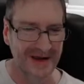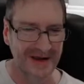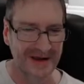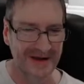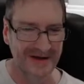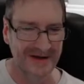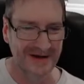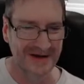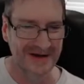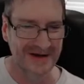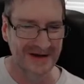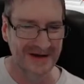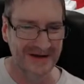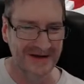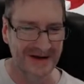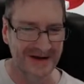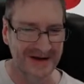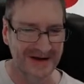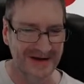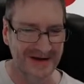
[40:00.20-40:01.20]
They, you know,
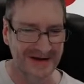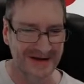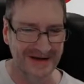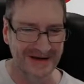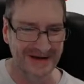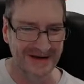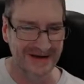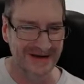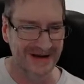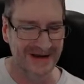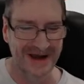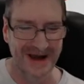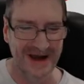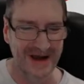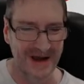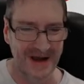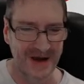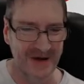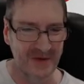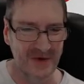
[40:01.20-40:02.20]
they, yeah,
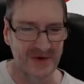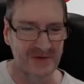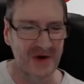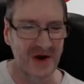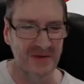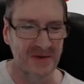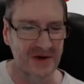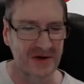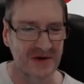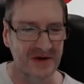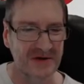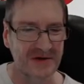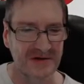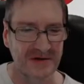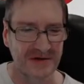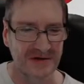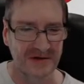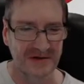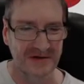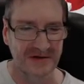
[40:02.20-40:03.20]
it, it would not be good.
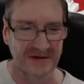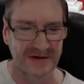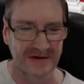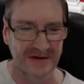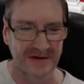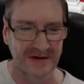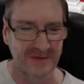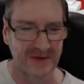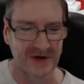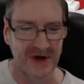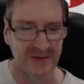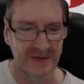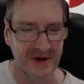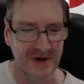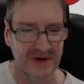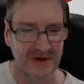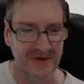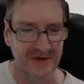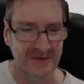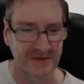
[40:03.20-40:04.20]
It would not
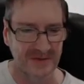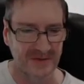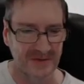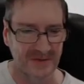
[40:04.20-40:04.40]
be good.